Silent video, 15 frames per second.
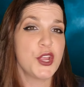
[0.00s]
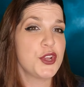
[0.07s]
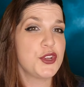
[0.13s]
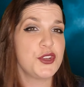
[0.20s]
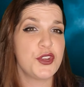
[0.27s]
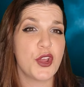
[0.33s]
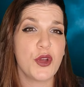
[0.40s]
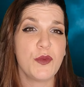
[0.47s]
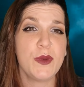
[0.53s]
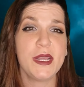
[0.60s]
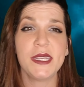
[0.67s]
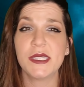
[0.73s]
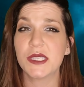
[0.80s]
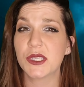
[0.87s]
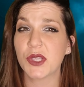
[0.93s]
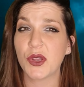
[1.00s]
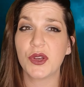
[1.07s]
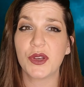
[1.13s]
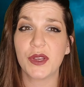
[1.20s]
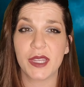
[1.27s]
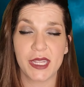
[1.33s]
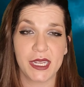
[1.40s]
nobody
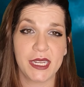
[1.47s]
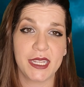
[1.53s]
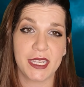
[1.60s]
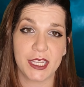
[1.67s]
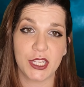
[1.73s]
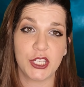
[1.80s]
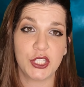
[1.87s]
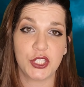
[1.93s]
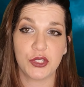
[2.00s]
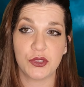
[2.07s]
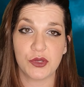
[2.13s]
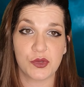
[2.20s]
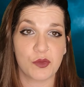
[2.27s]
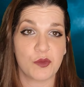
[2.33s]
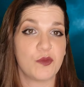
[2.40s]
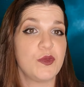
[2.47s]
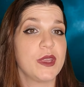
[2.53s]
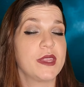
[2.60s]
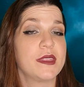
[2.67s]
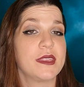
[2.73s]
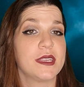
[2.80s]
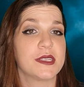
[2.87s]
saw any issues
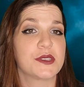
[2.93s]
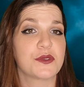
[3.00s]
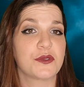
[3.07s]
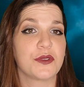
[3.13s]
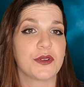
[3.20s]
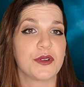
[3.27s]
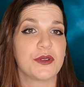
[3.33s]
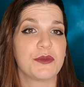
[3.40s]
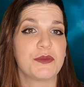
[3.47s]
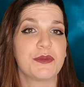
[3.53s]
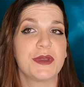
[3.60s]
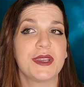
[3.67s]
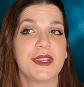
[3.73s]
with this group.